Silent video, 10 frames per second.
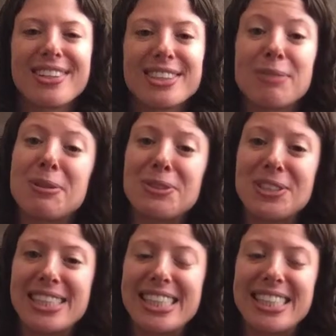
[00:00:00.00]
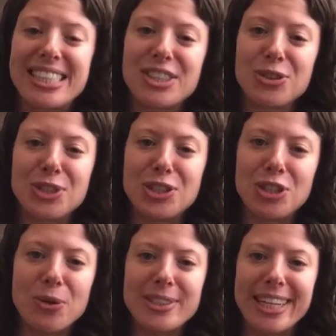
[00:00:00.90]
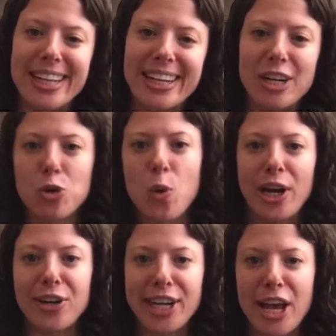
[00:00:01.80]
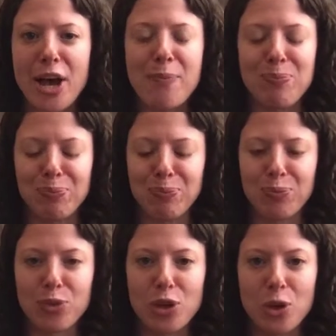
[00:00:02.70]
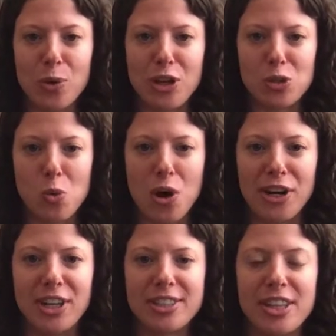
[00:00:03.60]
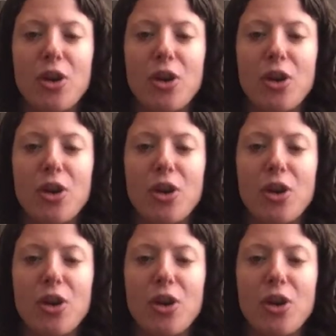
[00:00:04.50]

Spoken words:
Sometimes you're gonna see seals doing shows at like an aquarium, or where there's water. It's